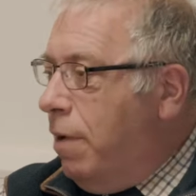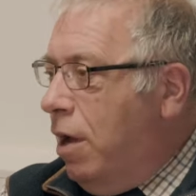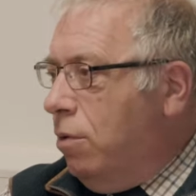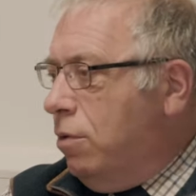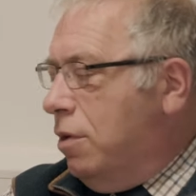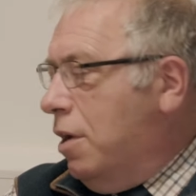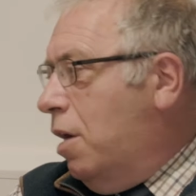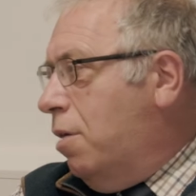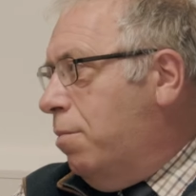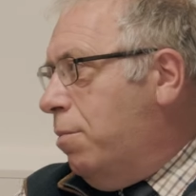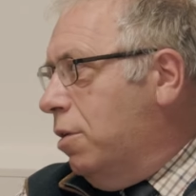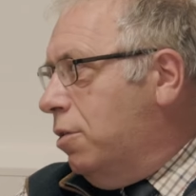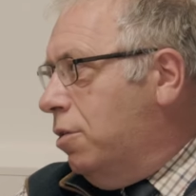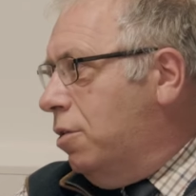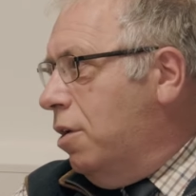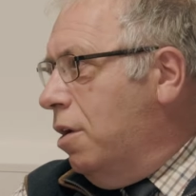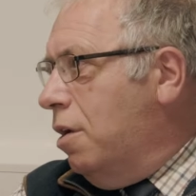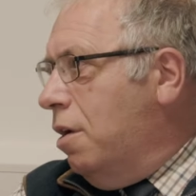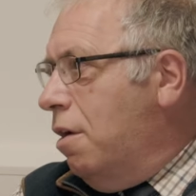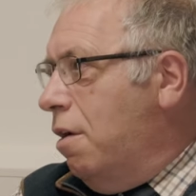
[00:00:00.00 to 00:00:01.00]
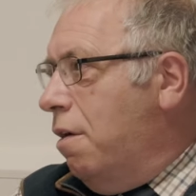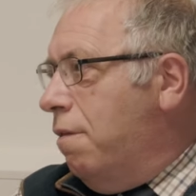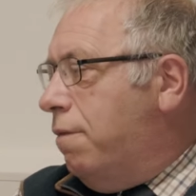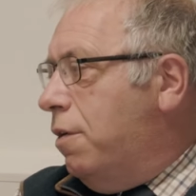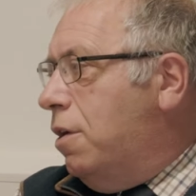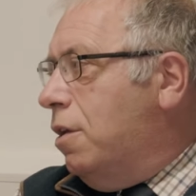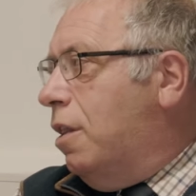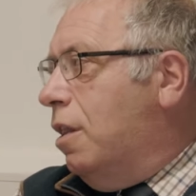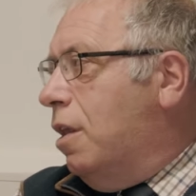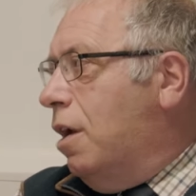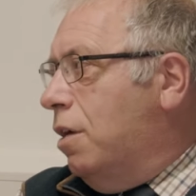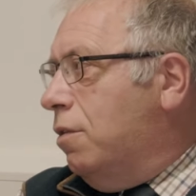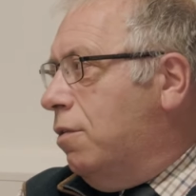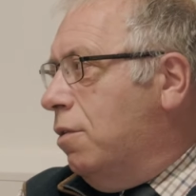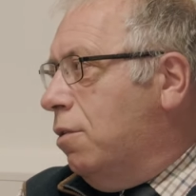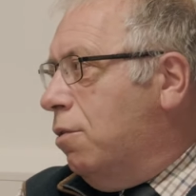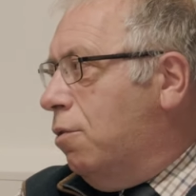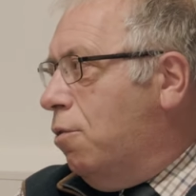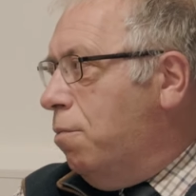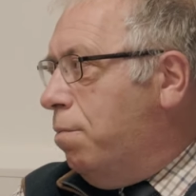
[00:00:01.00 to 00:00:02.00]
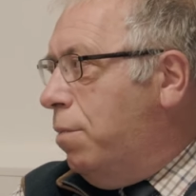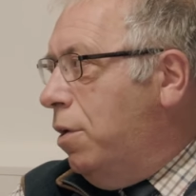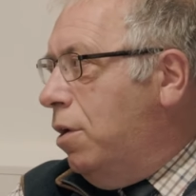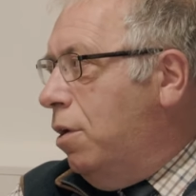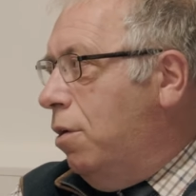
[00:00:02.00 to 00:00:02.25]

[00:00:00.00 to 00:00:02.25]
about how much fertilizer could be